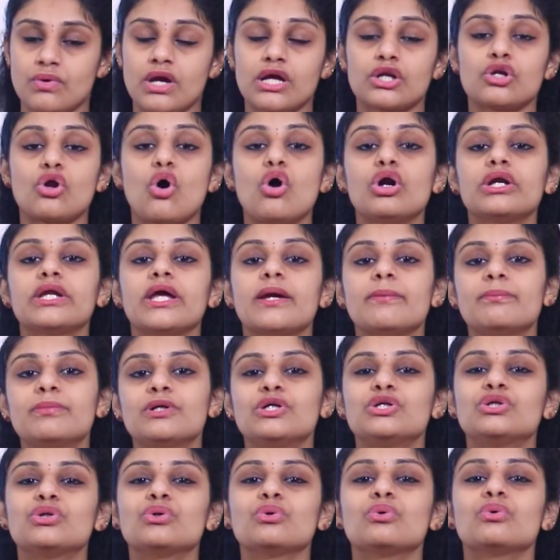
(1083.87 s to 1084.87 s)
We are not
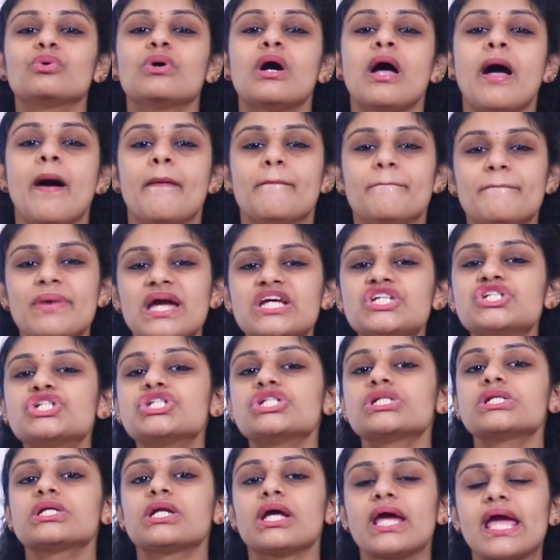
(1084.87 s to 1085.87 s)
able to
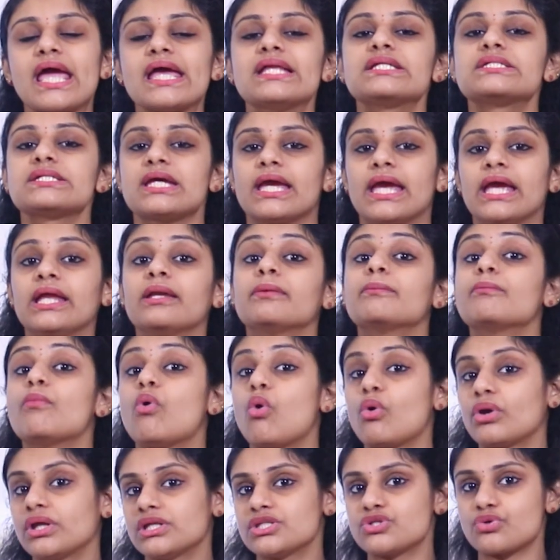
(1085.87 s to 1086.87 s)
measure it in
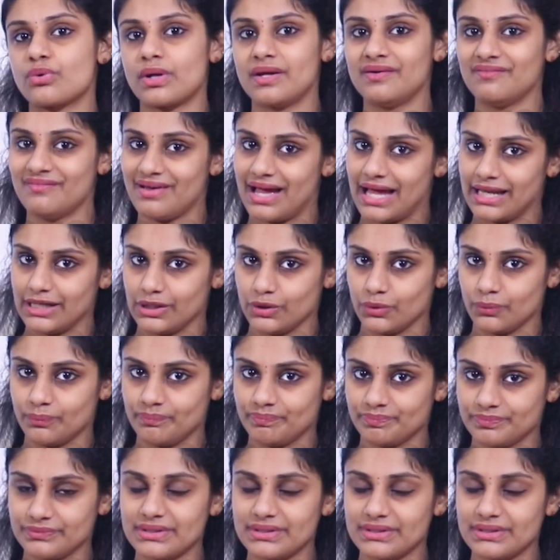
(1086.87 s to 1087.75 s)
monetary value.